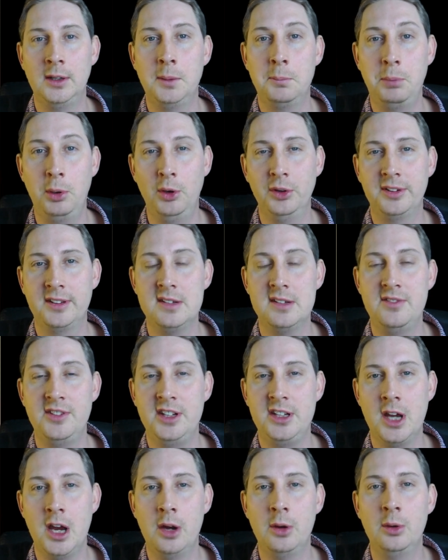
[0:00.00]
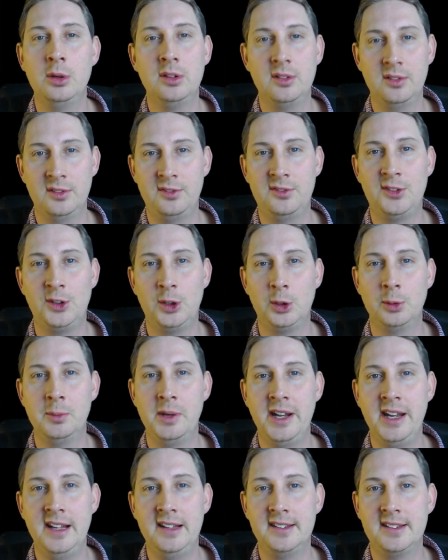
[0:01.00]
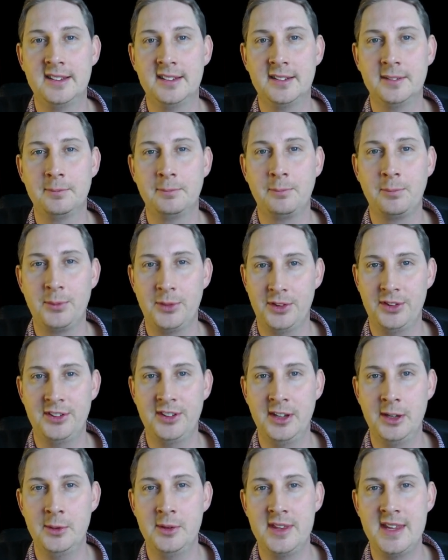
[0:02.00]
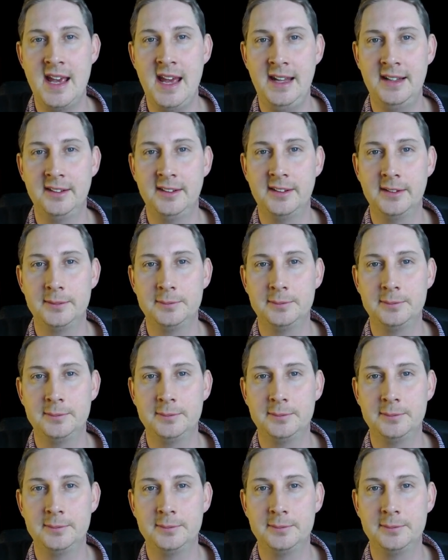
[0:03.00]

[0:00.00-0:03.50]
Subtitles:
Pause the video, 4 minutes. See you at the end.